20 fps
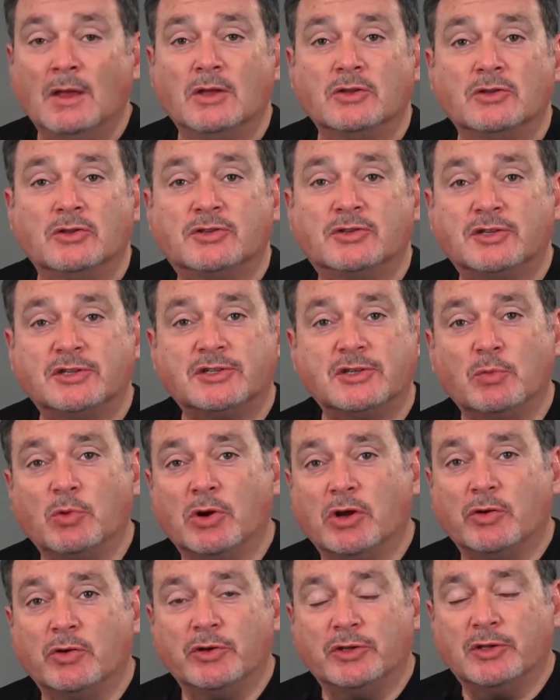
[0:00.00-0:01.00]
The system
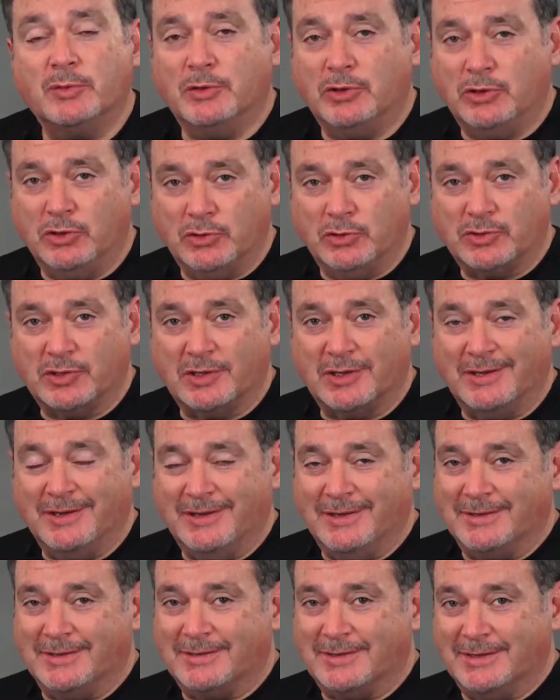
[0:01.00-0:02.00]
we're going to be using
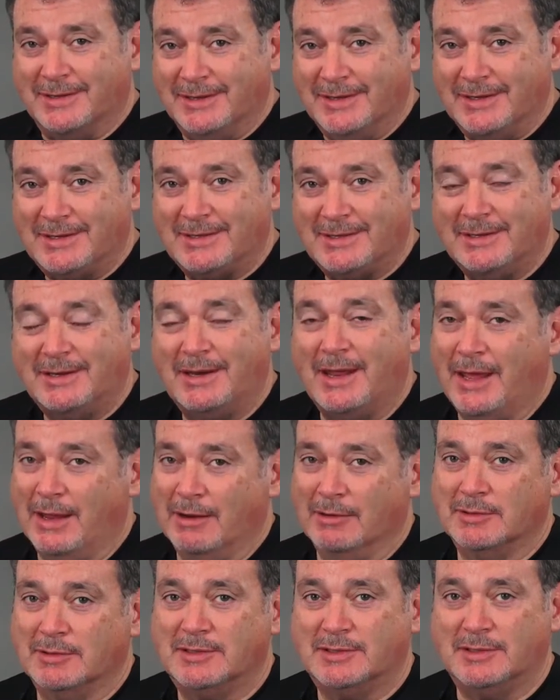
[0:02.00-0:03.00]
is the Nissin
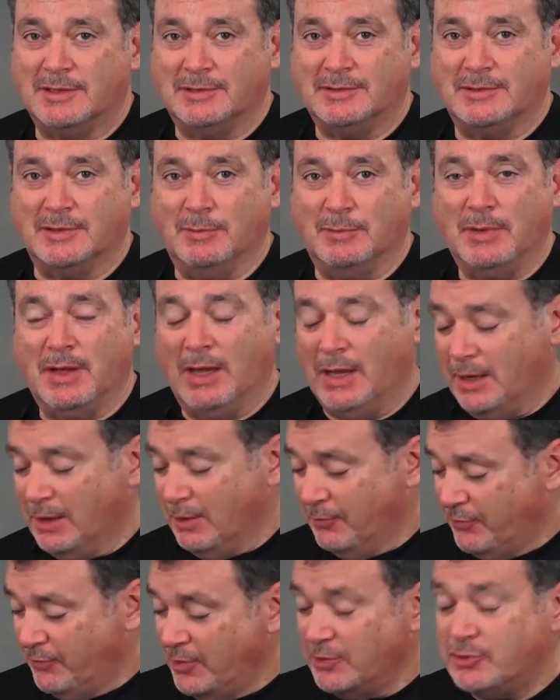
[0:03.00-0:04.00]
Air system, and
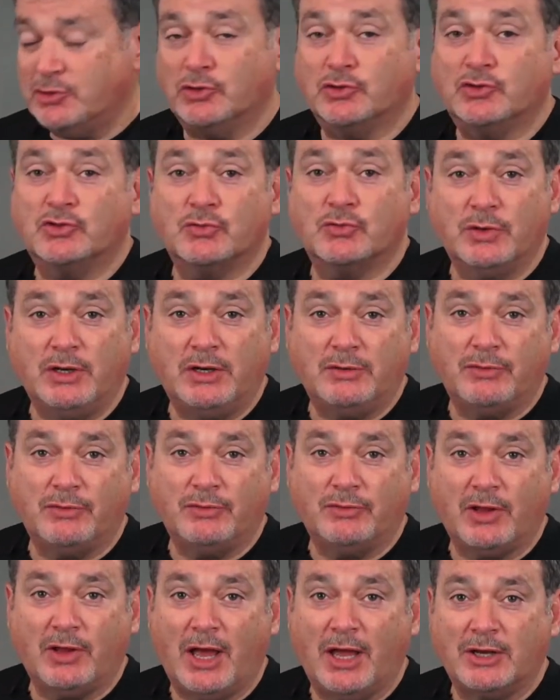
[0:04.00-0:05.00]
it features 3
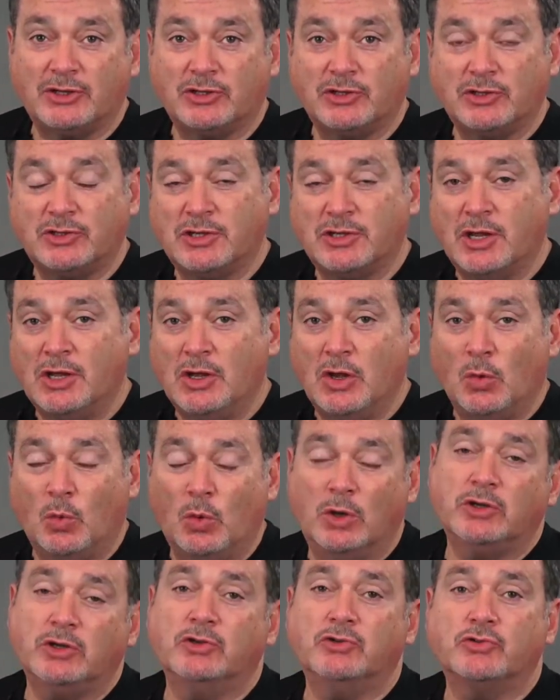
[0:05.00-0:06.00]
different flashes,
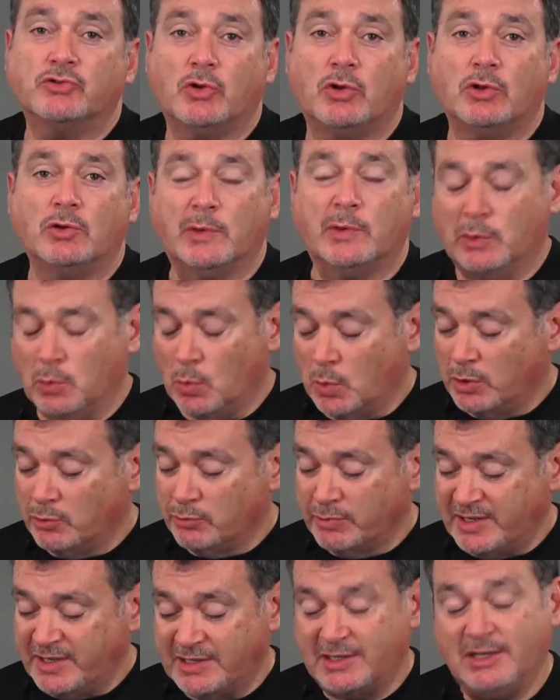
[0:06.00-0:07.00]
1 controller and 1
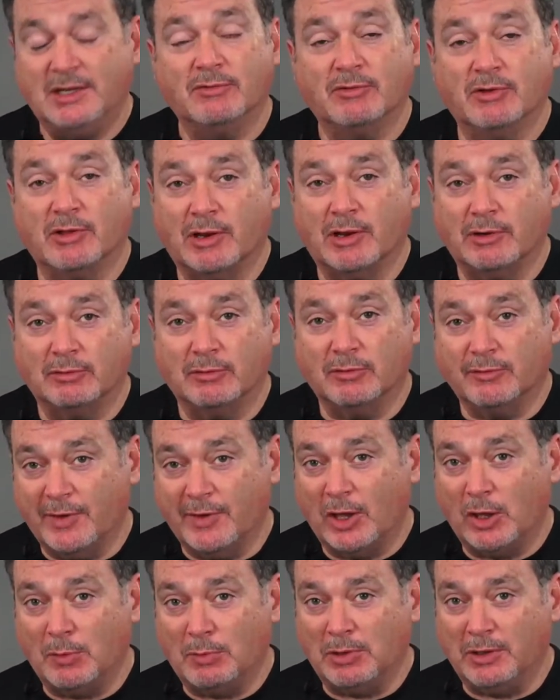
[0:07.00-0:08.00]
receiver that are
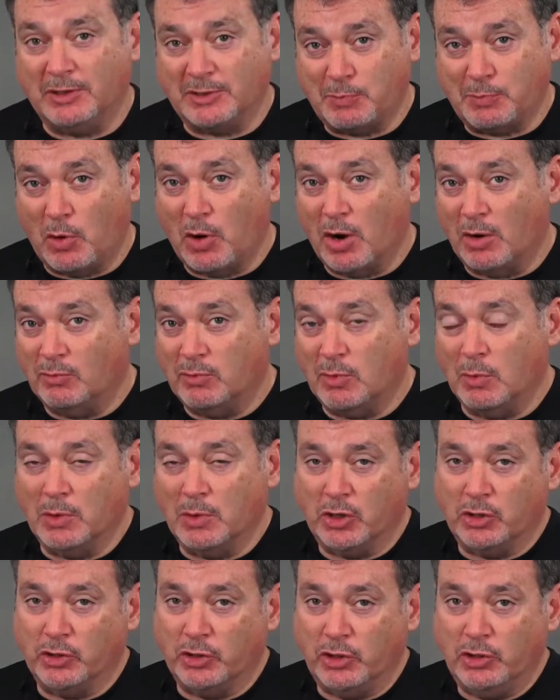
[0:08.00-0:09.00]
available as part of what we're
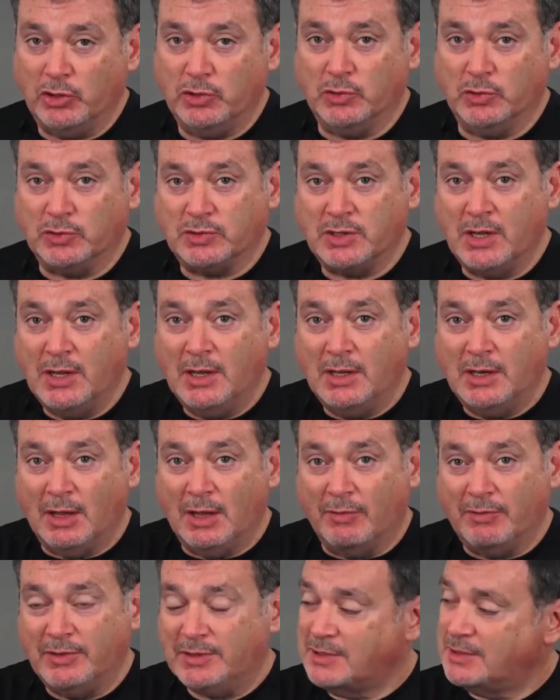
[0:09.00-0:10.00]
going to use.
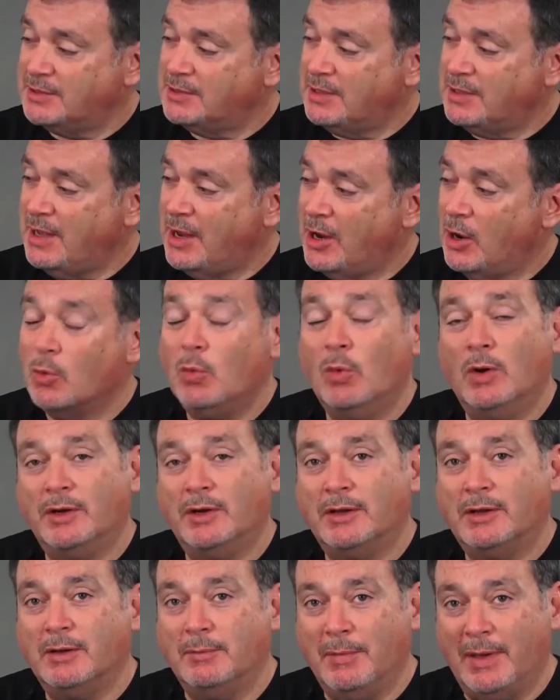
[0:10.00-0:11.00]
Now this is the Air
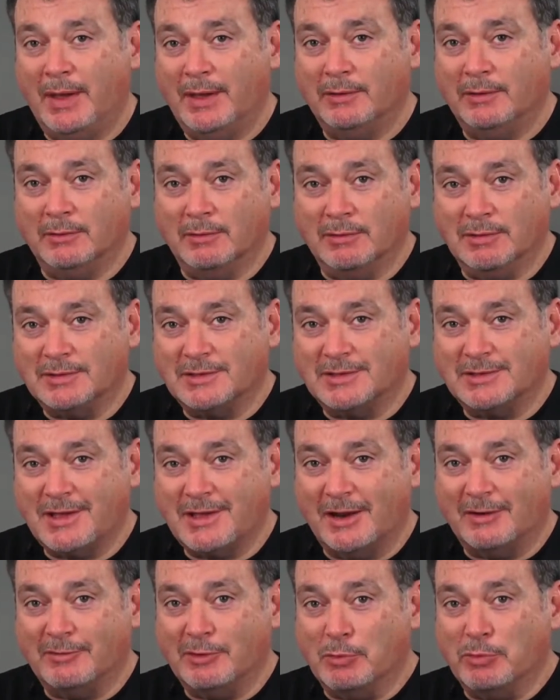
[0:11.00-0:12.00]
1 Commander. This is
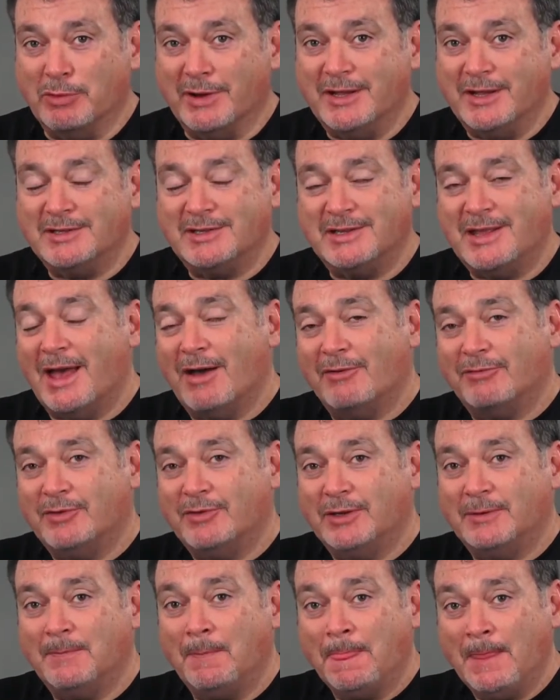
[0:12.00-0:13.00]
kind of the brains of the
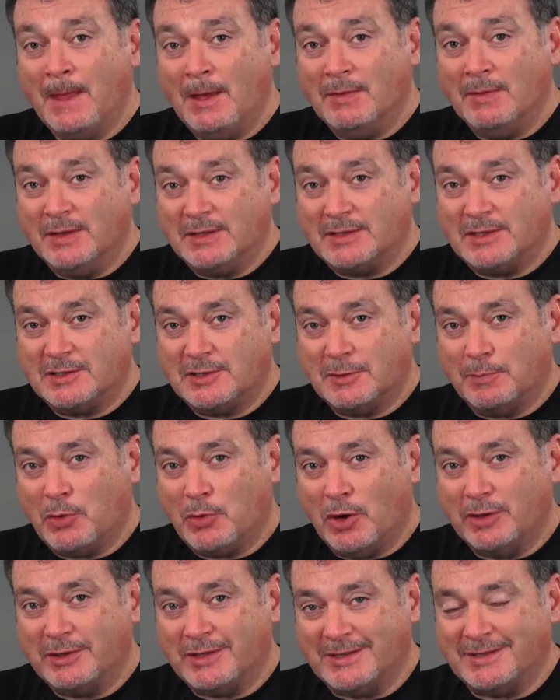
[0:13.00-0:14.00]
outfit. This is the
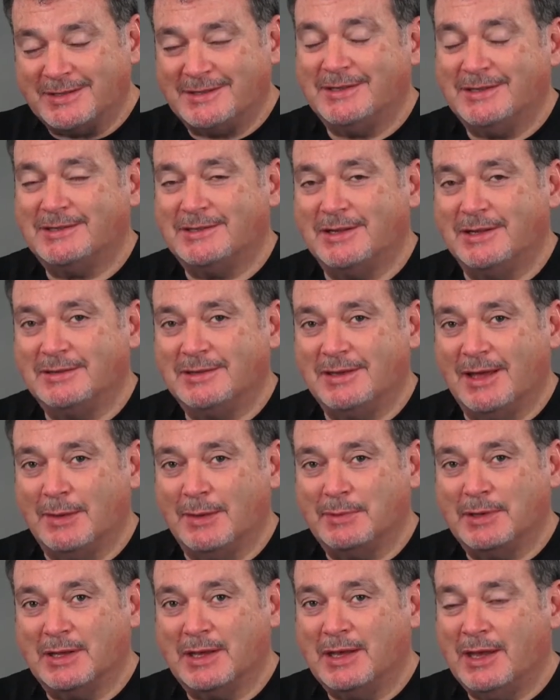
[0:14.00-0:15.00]
part that sits on
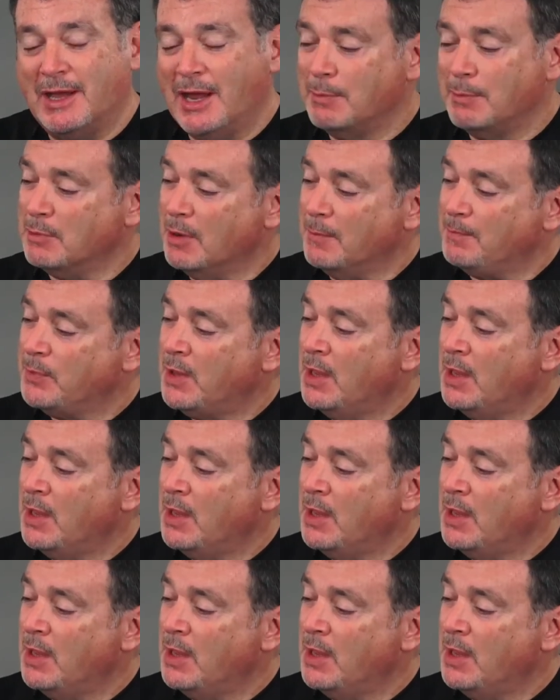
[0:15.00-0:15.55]
top of the camera.